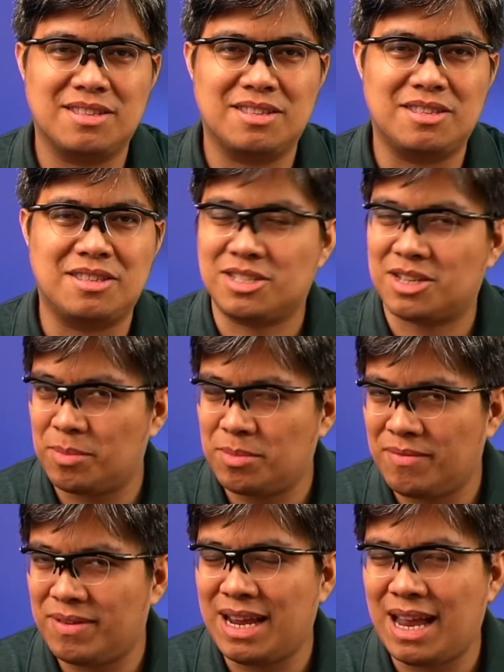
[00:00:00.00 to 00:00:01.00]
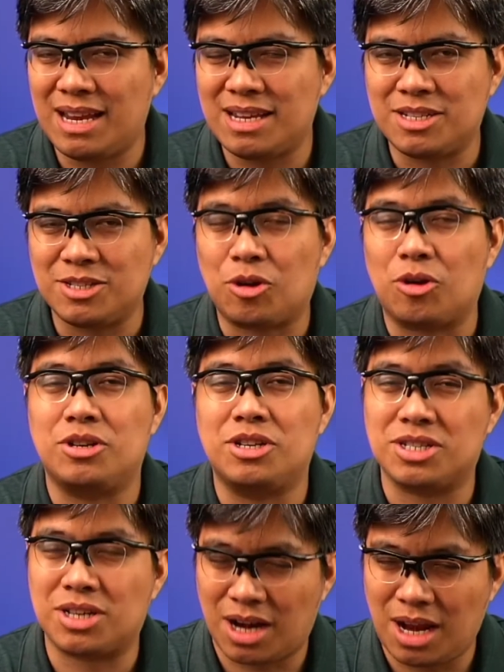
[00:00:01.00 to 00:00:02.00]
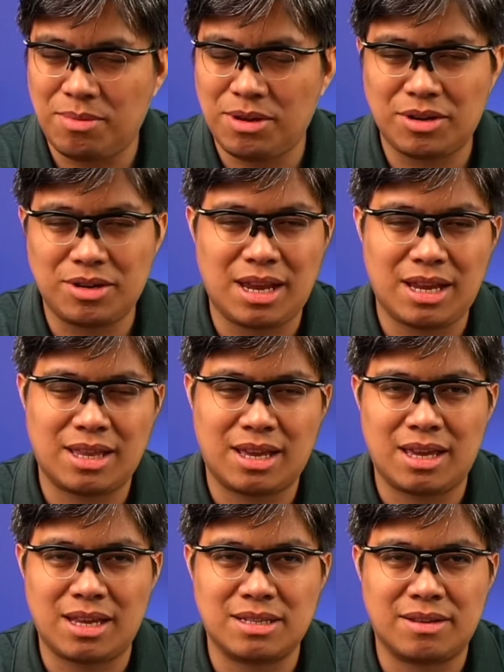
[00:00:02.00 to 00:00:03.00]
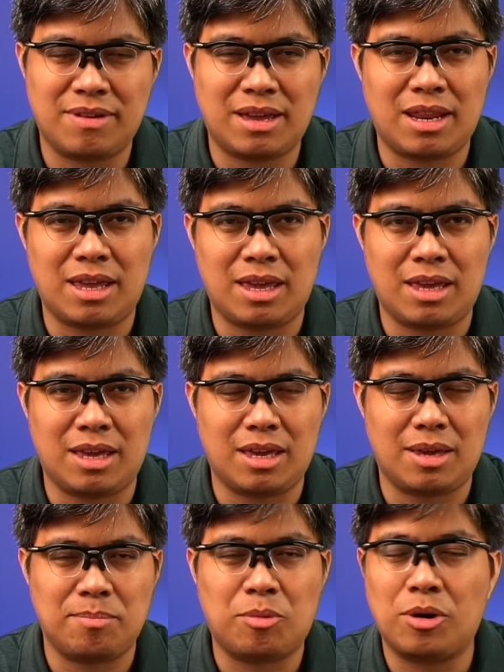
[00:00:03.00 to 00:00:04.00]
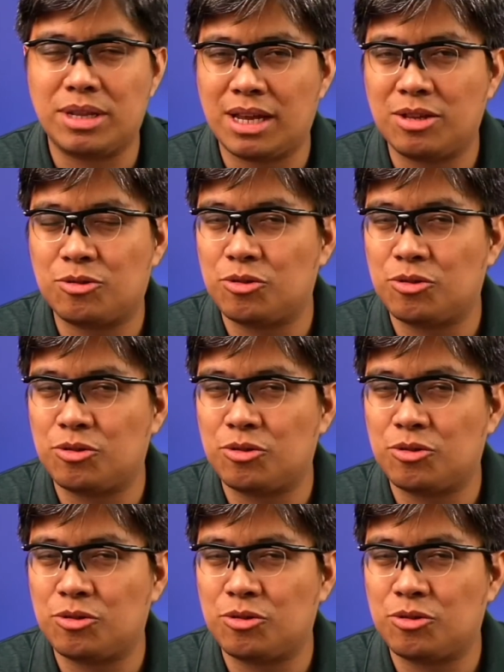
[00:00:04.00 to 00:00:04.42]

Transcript: Descriptive analysis or describing your data is a very important,